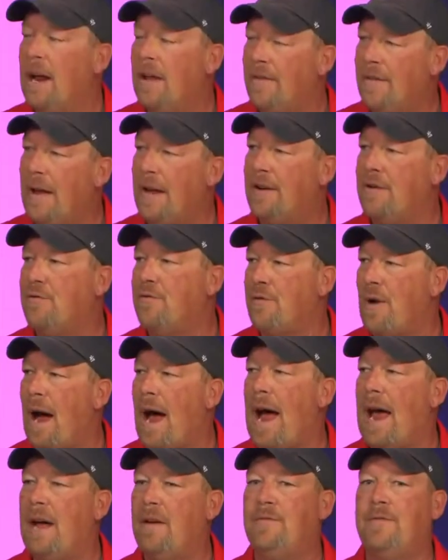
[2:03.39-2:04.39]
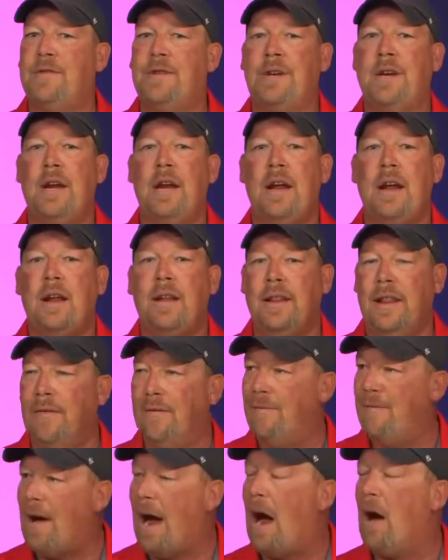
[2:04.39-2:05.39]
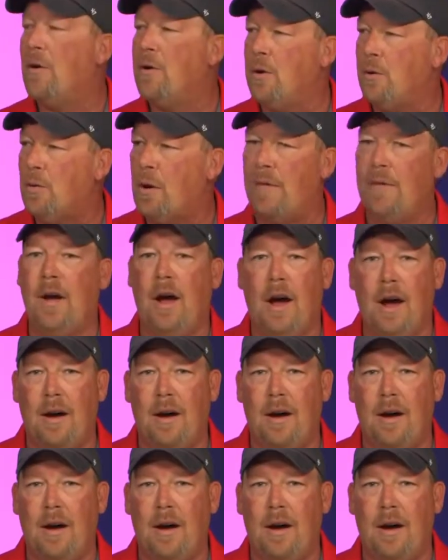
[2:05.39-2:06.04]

that drives the value of,